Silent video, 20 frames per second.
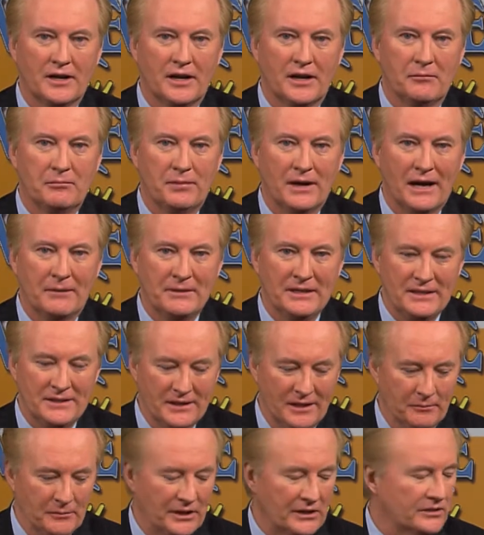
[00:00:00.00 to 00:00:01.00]
Bobby
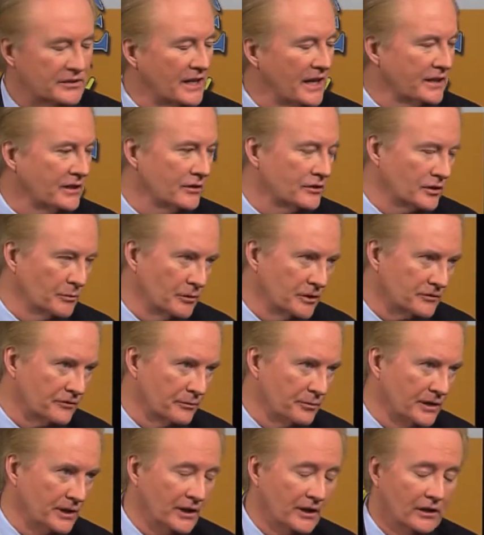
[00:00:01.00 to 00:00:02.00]
Cummings. Thank you so much for
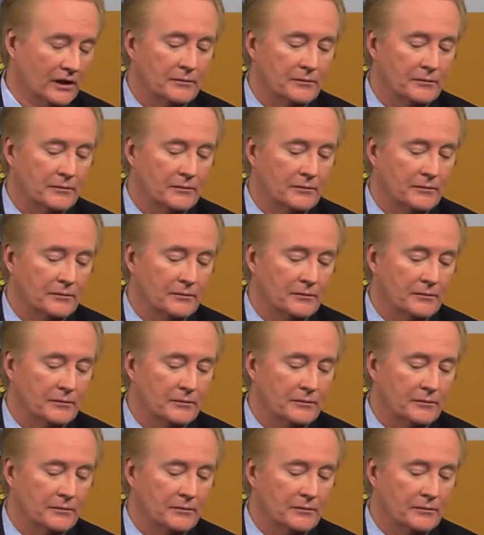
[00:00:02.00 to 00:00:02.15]
being here.